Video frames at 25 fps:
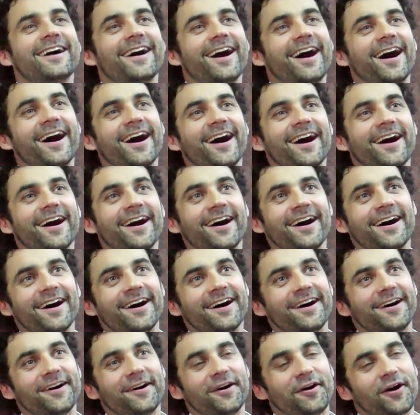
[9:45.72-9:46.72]

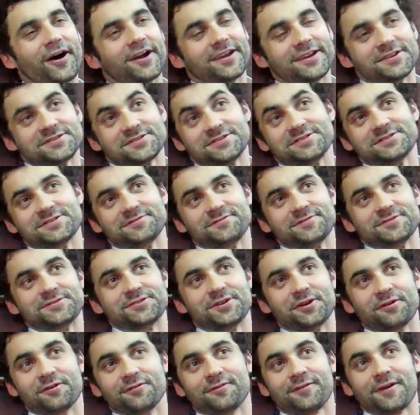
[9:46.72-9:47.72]
I guess as a
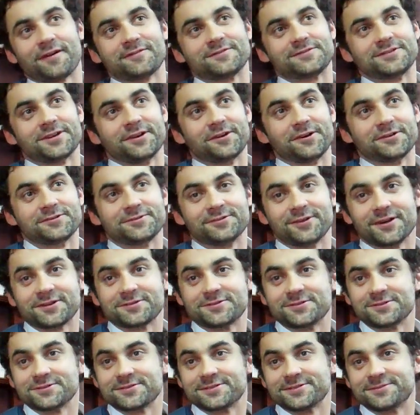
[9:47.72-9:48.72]
photographer, I have to say art
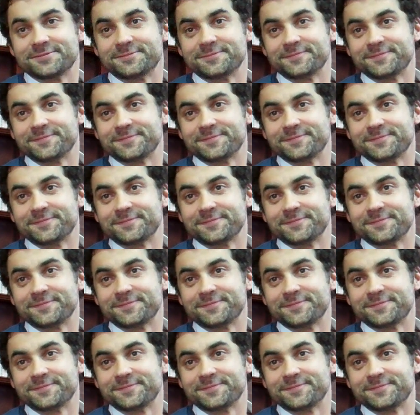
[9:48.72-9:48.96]
directors.